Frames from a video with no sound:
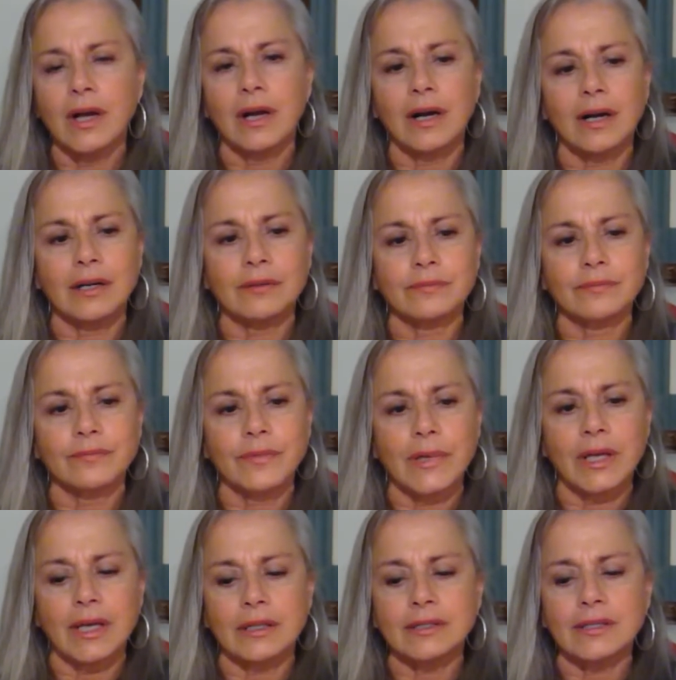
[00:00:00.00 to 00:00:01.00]
um,
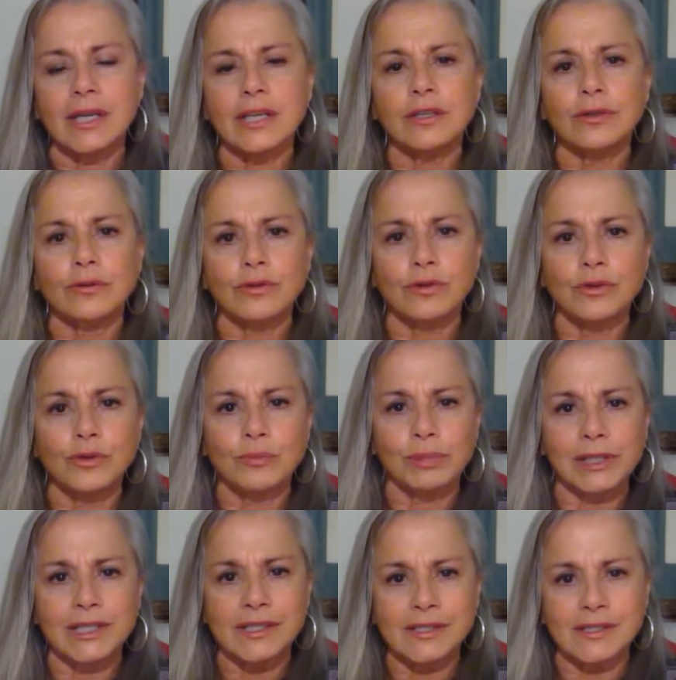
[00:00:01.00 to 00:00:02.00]
and take you to new
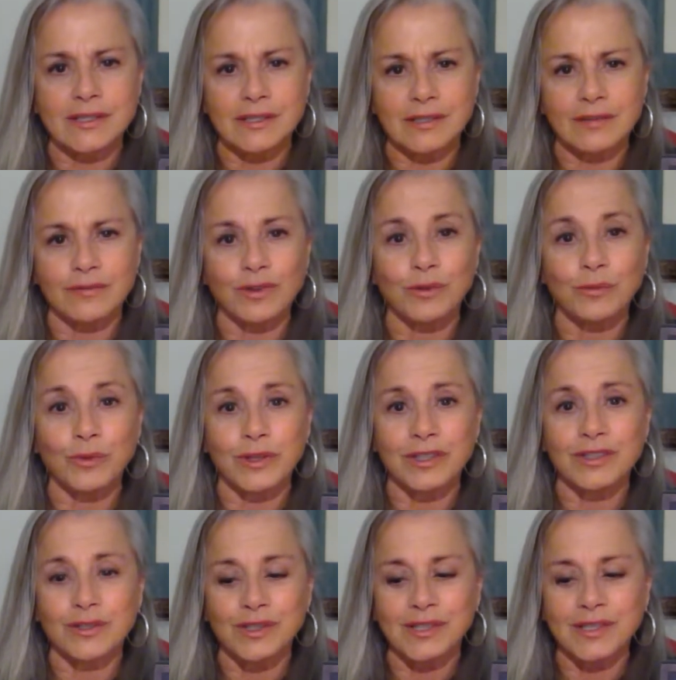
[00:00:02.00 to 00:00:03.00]
places of your within
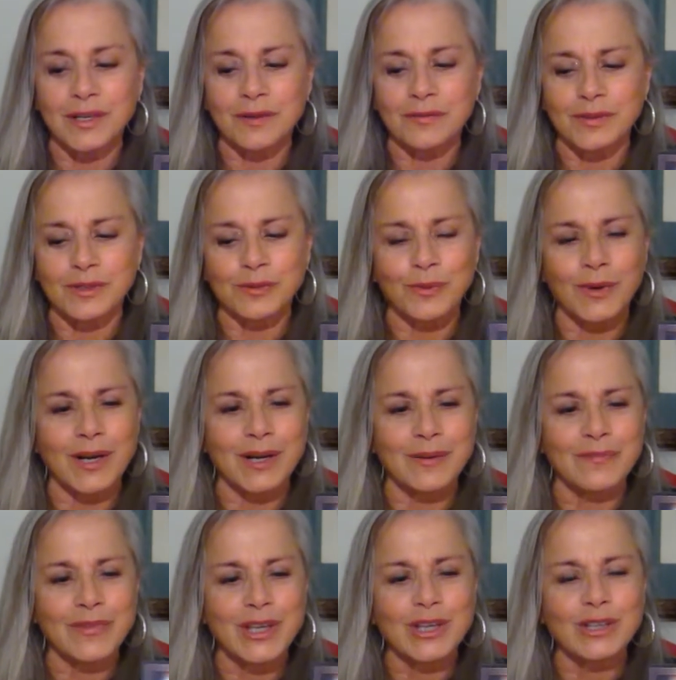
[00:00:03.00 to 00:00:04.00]
yourself as well.
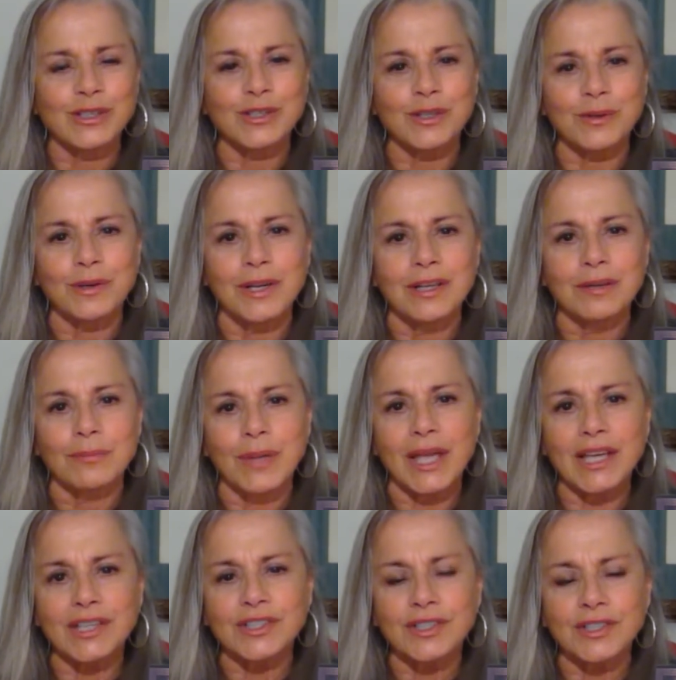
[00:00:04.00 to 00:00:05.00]
So
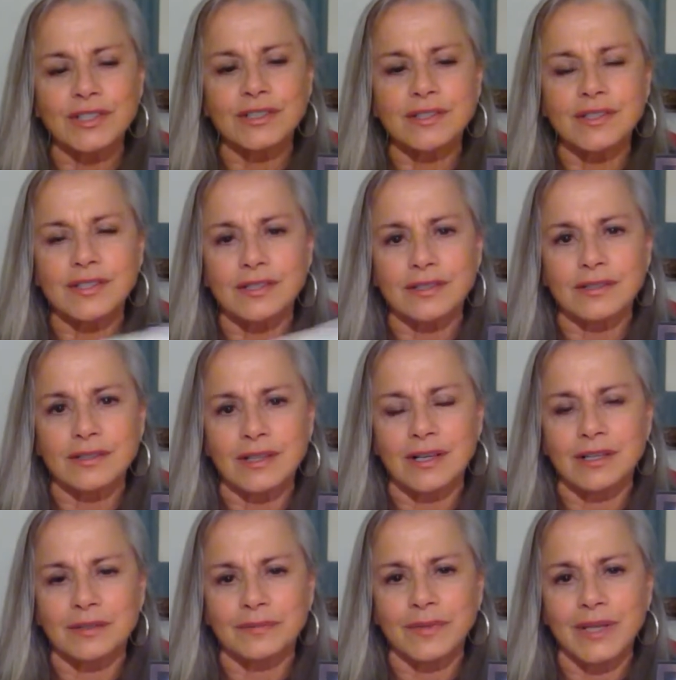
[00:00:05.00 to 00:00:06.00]
patience
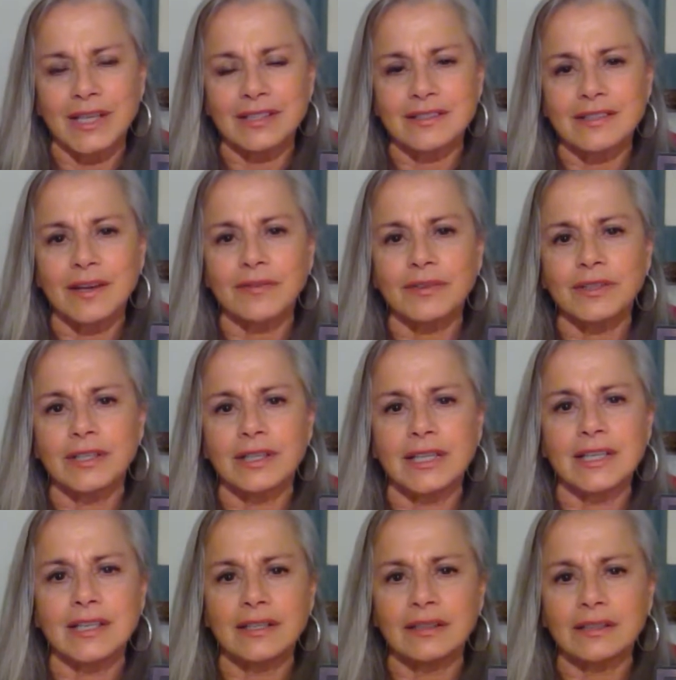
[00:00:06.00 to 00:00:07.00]
um, and definite
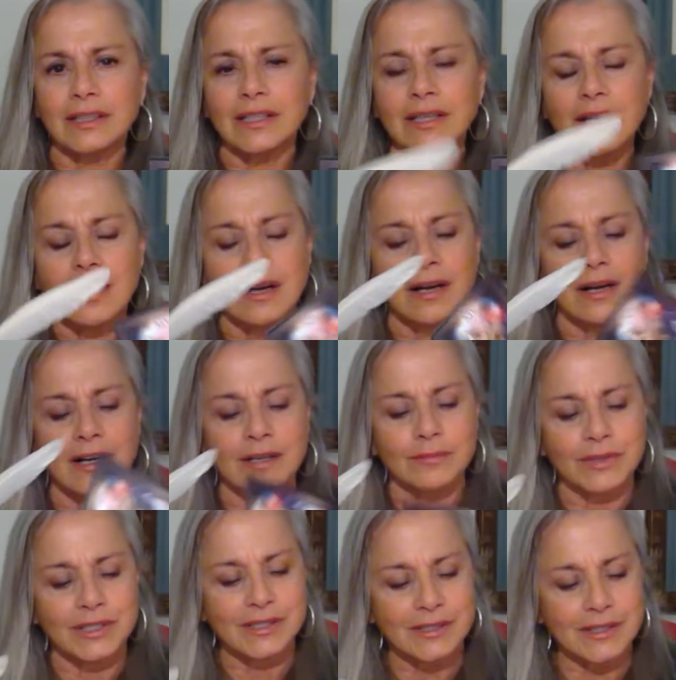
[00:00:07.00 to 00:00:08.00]
healing um,
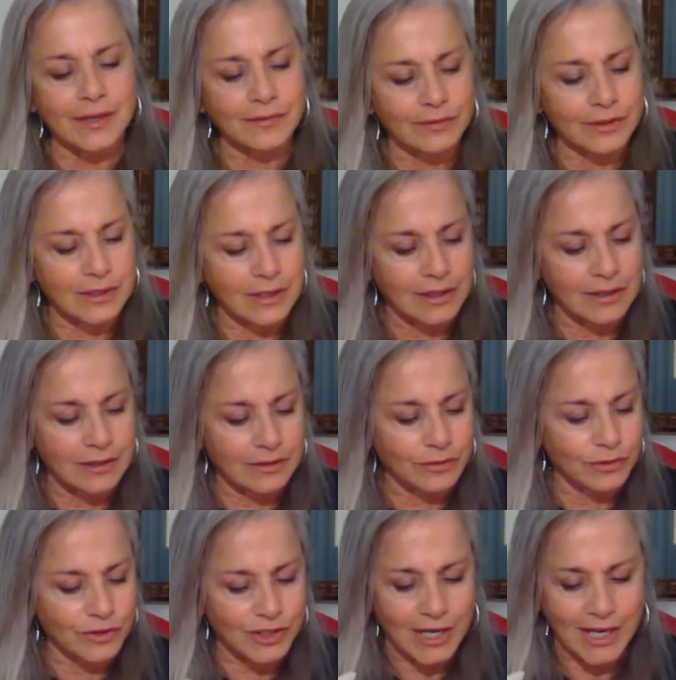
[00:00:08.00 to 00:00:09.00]
is definitely uh, your
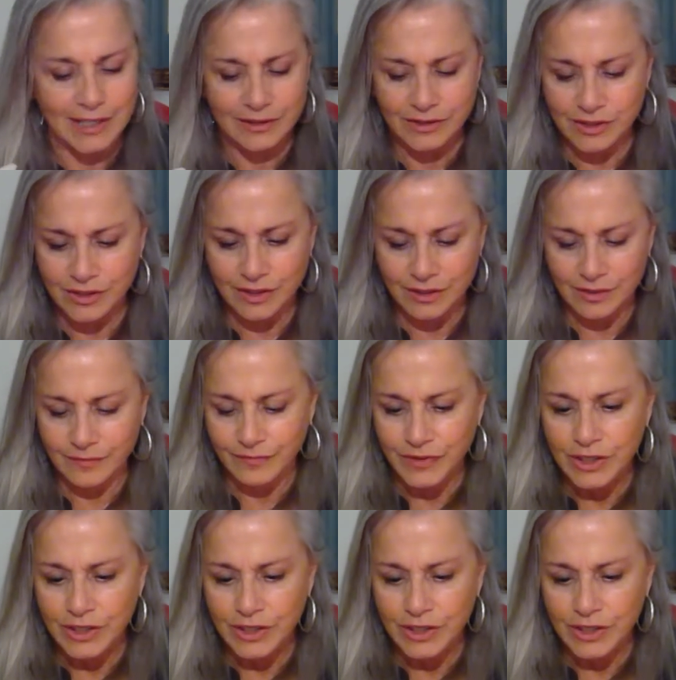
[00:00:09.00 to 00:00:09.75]
challenge here.